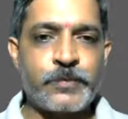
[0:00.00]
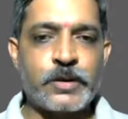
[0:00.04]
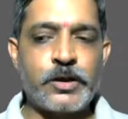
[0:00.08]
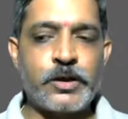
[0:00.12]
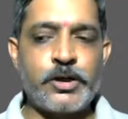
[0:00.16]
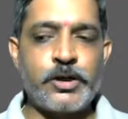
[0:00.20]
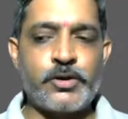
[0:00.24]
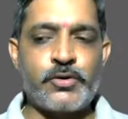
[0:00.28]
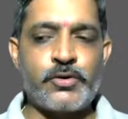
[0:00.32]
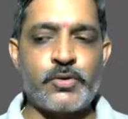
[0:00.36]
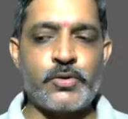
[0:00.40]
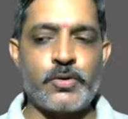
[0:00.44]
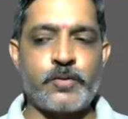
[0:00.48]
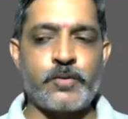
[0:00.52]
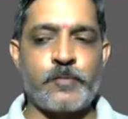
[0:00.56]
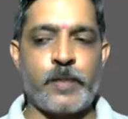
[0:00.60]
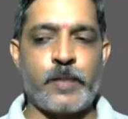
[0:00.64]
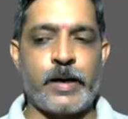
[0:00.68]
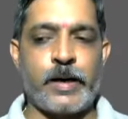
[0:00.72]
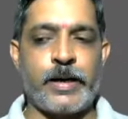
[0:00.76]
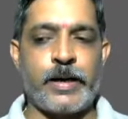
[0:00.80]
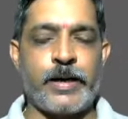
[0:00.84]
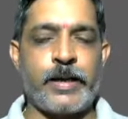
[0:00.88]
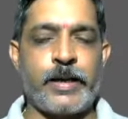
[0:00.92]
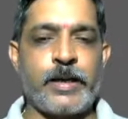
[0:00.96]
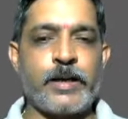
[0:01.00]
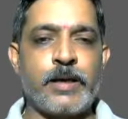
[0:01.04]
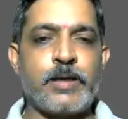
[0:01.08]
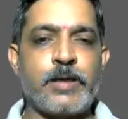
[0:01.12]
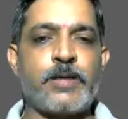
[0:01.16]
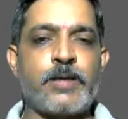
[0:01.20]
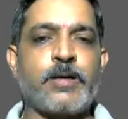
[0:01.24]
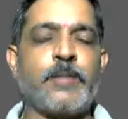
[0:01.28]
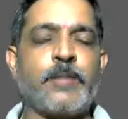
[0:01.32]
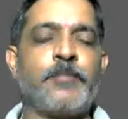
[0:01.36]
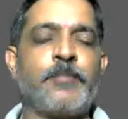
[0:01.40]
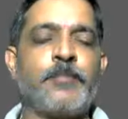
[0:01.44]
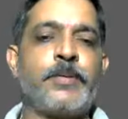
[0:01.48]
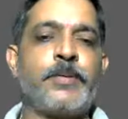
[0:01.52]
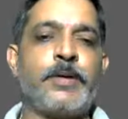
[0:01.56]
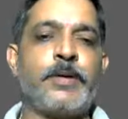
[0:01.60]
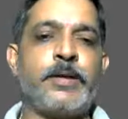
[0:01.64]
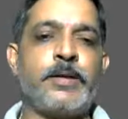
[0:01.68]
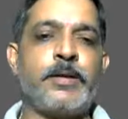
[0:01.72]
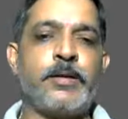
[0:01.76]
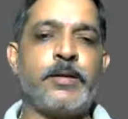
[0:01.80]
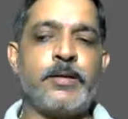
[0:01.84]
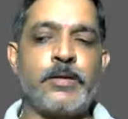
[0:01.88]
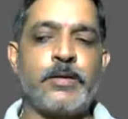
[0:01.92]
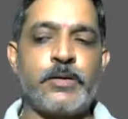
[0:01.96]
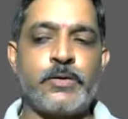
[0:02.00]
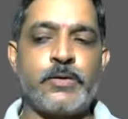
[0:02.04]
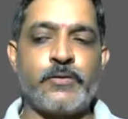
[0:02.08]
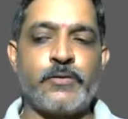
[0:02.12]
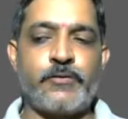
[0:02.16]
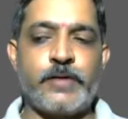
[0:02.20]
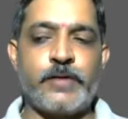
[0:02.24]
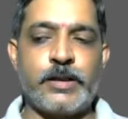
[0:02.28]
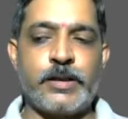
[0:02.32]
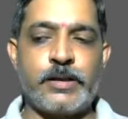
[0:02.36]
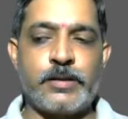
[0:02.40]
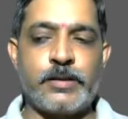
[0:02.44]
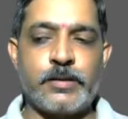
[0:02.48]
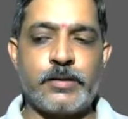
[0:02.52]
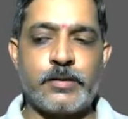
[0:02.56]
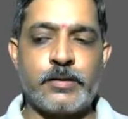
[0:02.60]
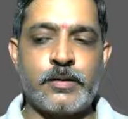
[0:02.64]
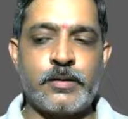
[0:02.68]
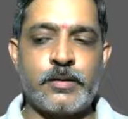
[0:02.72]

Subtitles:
issued by company with